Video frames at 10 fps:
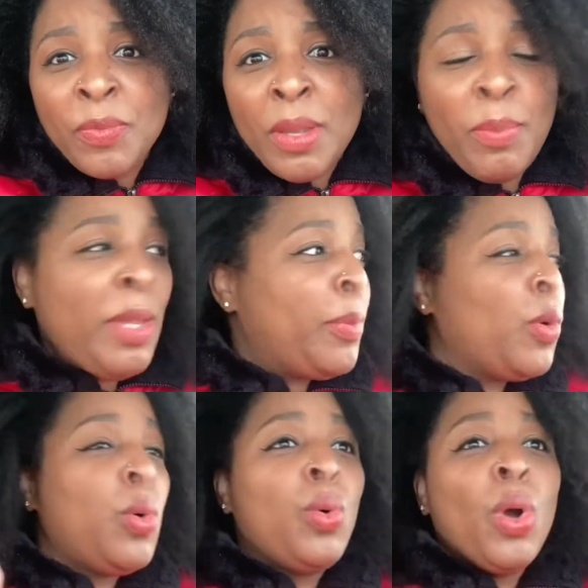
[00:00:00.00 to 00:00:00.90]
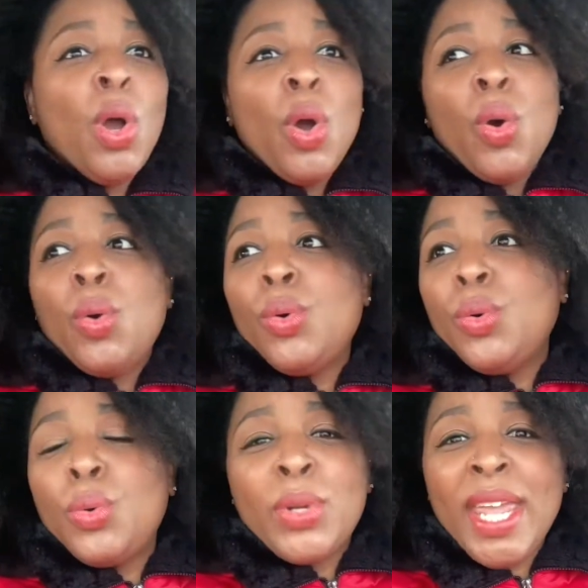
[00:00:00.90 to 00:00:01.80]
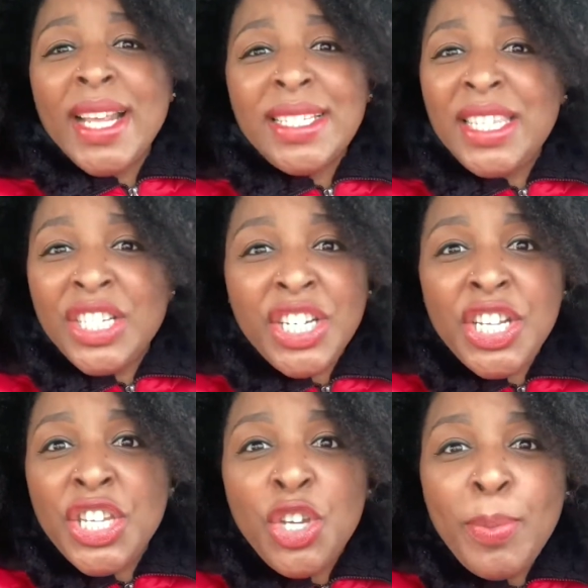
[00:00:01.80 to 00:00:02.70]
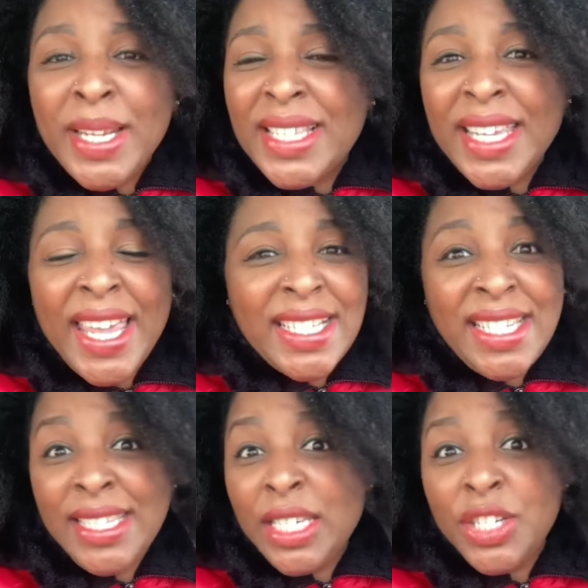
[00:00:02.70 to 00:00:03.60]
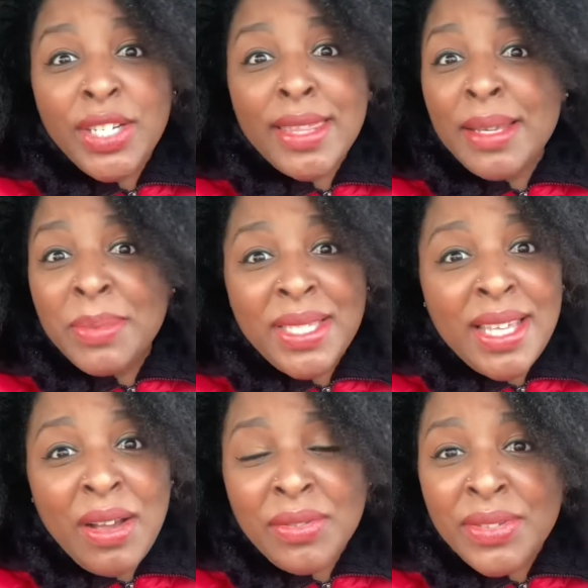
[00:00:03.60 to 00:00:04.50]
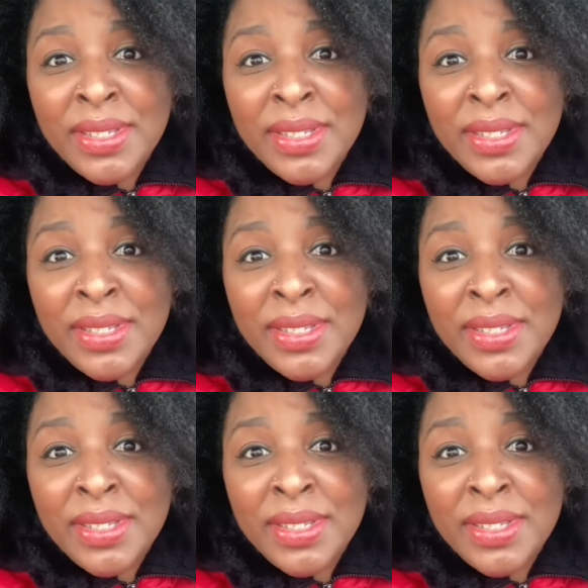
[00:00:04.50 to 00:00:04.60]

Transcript: people who who can't see the good in you because they can't see anything good in themselves